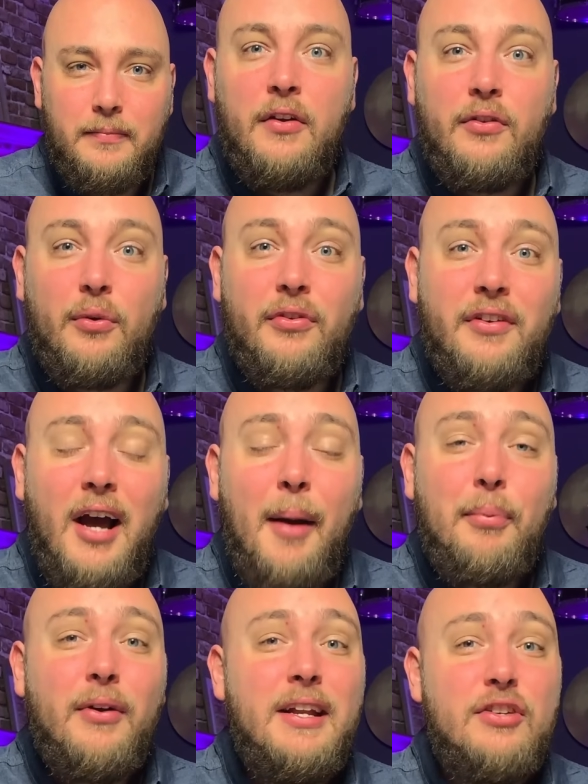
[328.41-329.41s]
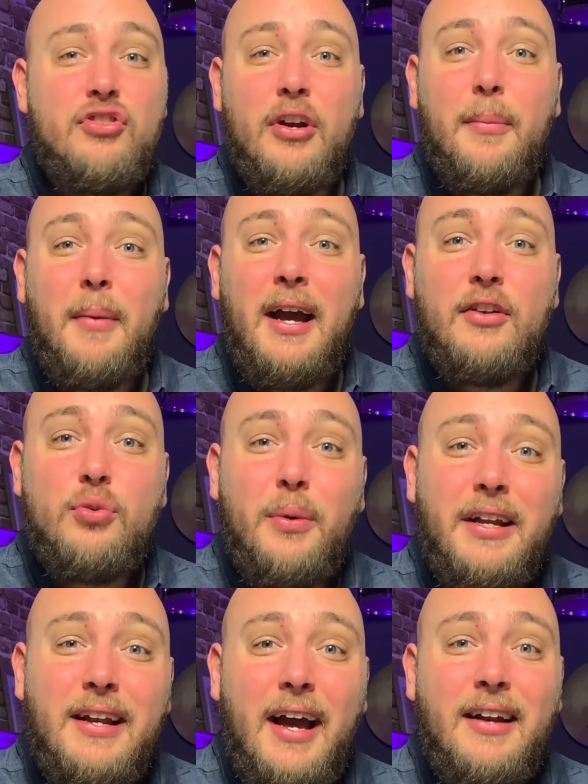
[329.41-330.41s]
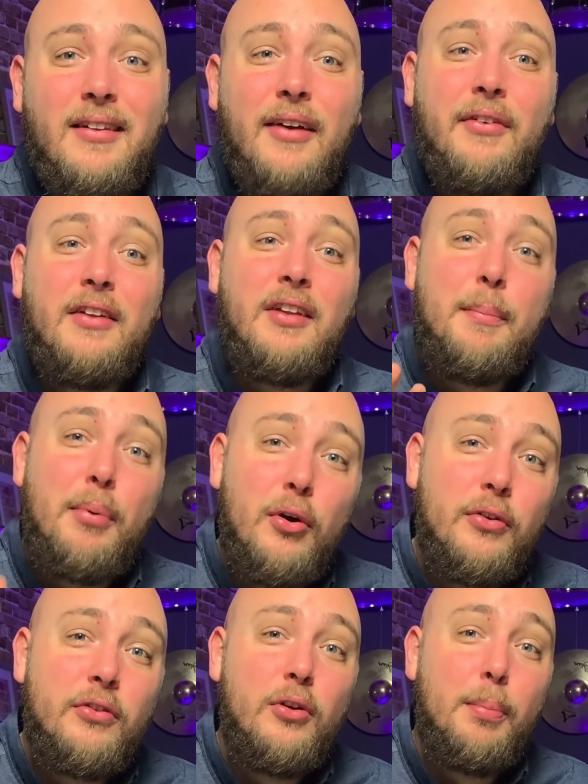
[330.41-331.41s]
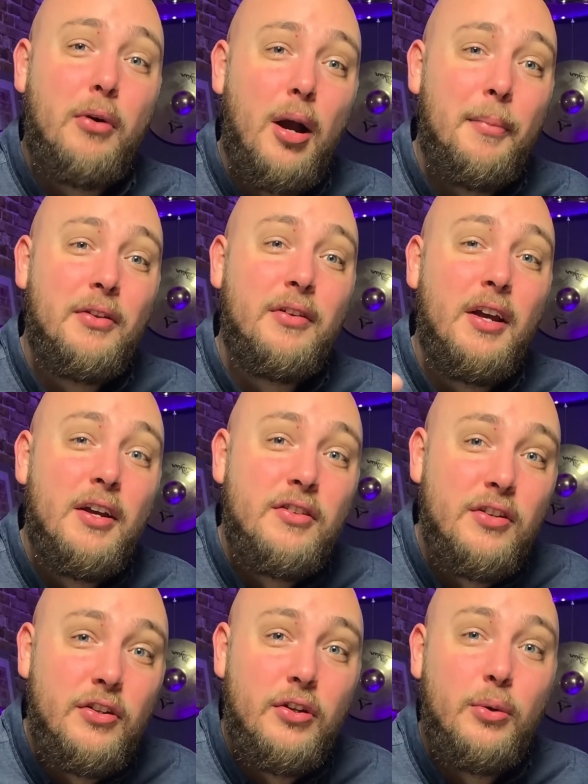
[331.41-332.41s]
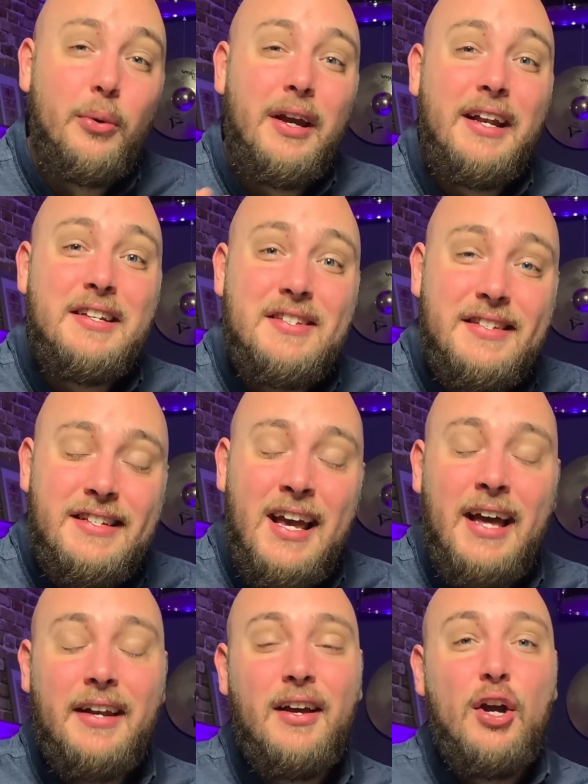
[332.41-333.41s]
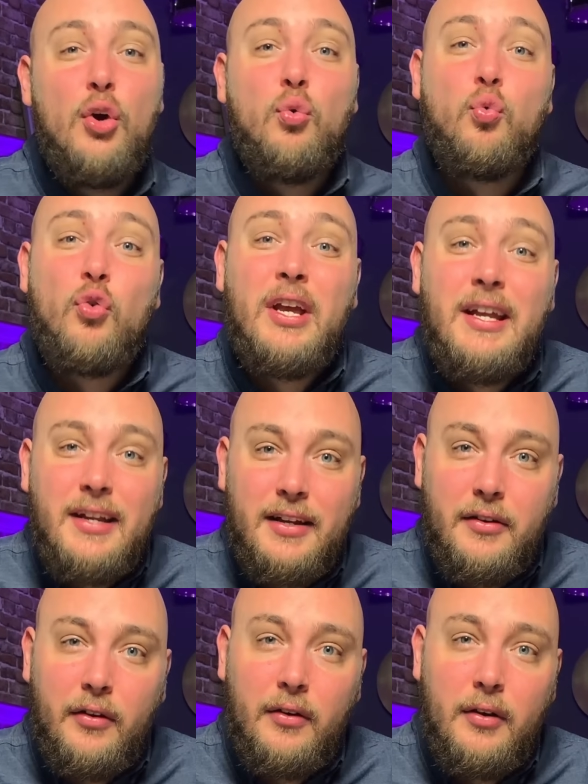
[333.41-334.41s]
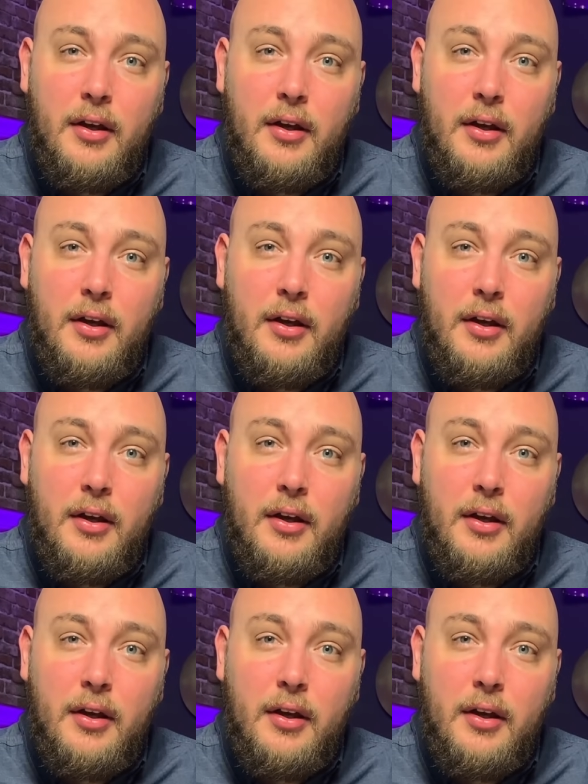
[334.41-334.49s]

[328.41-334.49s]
So stop reading Jeremiah twenty-nine eleven as a personal promise to you, and instead read it